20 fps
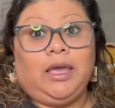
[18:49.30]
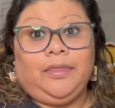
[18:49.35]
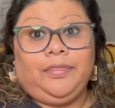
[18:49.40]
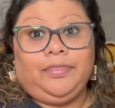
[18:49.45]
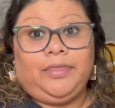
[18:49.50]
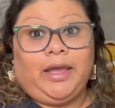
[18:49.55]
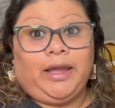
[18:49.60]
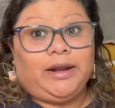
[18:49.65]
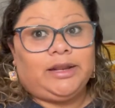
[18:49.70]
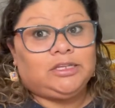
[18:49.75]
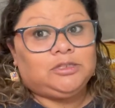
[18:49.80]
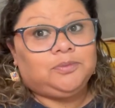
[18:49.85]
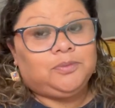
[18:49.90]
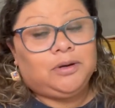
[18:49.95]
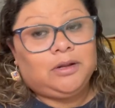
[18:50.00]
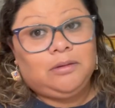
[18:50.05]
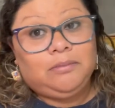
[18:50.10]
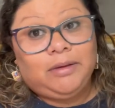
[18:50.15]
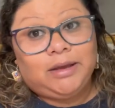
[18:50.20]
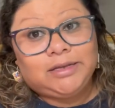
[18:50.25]
that is
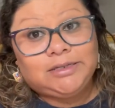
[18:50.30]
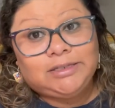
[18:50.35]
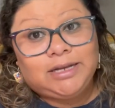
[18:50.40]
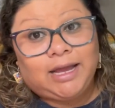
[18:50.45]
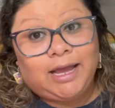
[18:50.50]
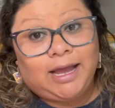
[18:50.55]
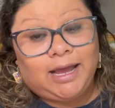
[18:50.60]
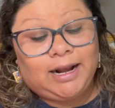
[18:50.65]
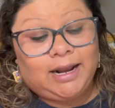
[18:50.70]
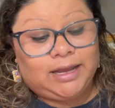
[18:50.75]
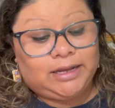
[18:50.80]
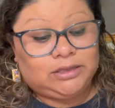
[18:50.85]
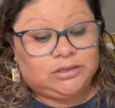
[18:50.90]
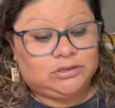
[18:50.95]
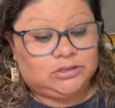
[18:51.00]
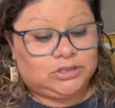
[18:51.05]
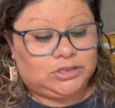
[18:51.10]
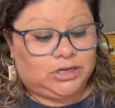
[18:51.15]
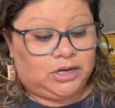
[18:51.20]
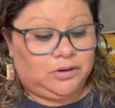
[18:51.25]
pretty much how I like
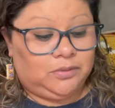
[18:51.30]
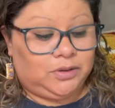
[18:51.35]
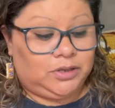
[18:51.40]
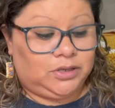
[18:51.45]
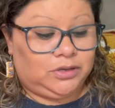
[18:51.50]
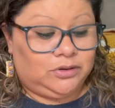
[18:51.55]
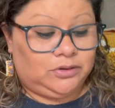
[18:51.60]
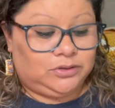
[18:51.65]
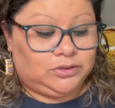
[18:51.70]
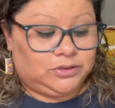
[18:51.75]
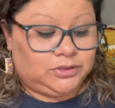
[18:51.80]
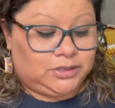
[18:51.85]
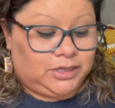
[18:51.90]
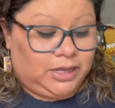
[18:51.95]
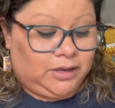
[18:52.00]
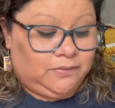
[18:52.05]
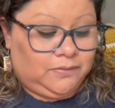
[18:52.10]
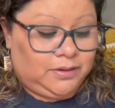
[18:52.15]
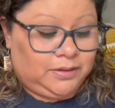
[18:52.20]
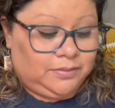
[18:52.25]
to share with you
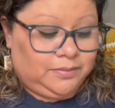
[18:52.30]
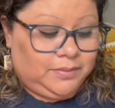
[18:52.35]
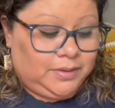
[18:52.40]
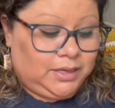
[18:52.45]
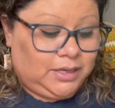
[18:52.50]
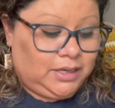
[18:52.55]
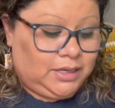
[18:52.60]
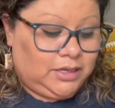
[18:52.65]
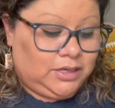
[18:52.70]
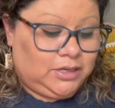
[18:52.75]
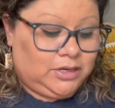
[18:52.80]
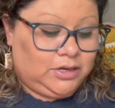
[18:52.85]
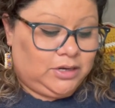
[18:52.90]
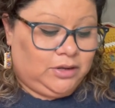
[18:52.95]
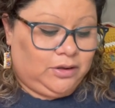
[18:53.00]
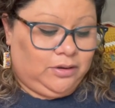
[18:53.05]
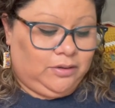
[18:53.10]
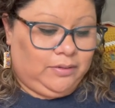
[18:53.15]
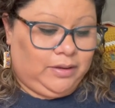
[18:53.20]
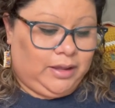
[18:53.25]
today with me, you
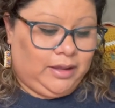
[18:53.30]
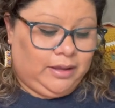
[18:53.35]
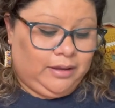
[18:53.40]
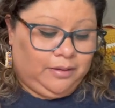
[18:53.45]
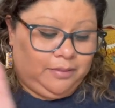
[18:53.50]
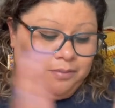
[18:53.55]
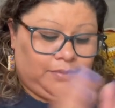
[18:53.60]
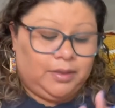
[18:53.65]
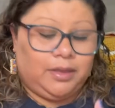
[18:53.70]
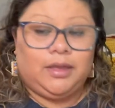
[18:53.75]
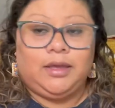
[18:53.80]
know,